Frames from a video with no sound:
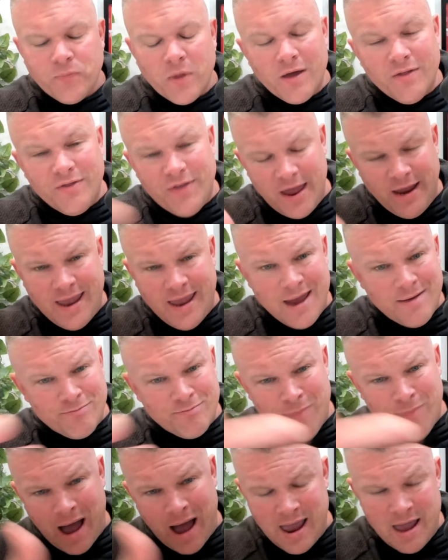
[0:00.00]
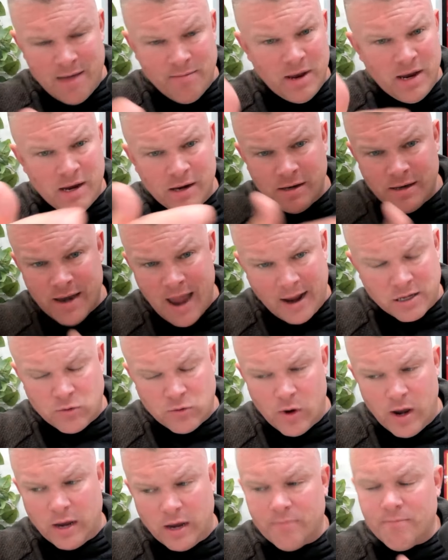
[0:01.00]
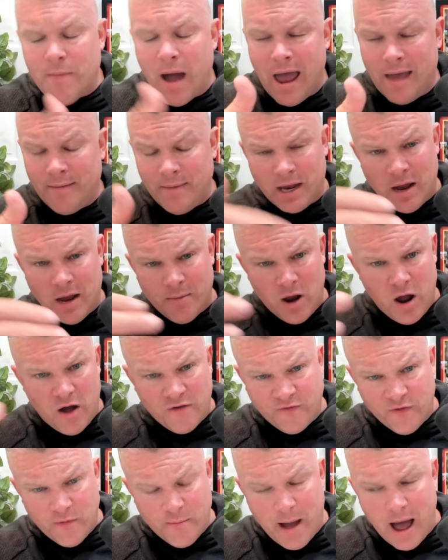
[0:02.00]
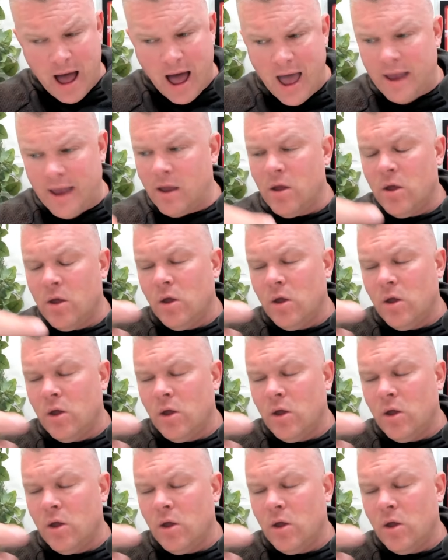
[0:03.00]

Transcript: they get Miami next week. Miami coming off a bye.